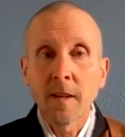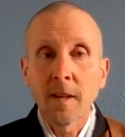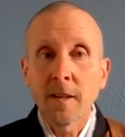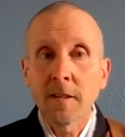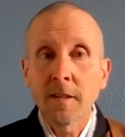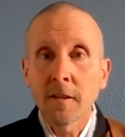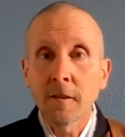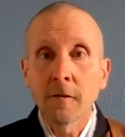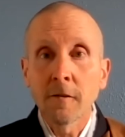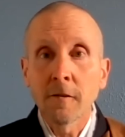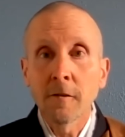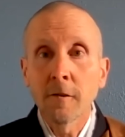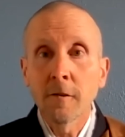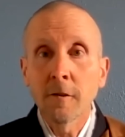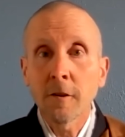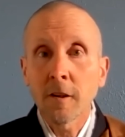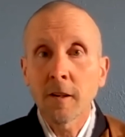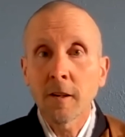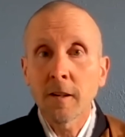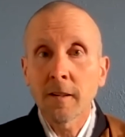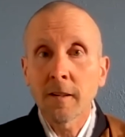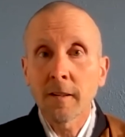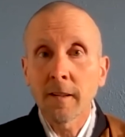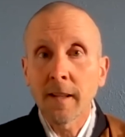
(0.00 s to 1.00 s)
doesn't
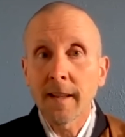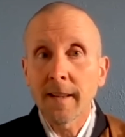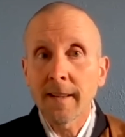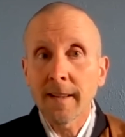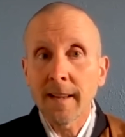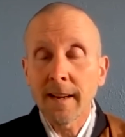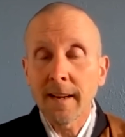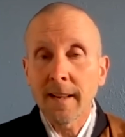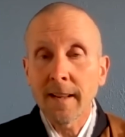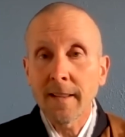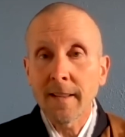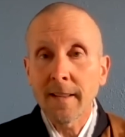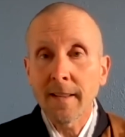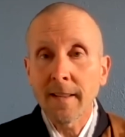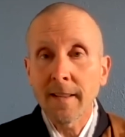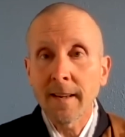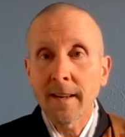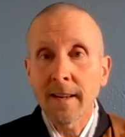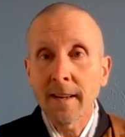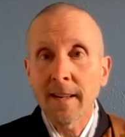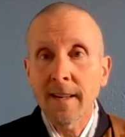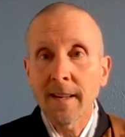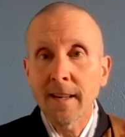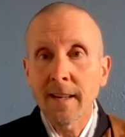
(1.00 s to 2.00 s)
look like
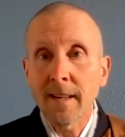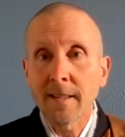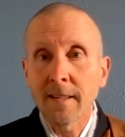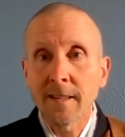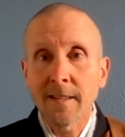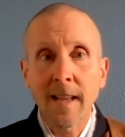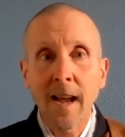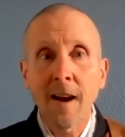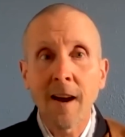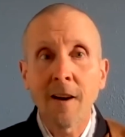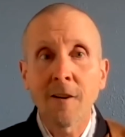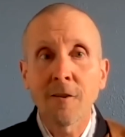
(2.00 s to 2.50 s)
anything. It doesn't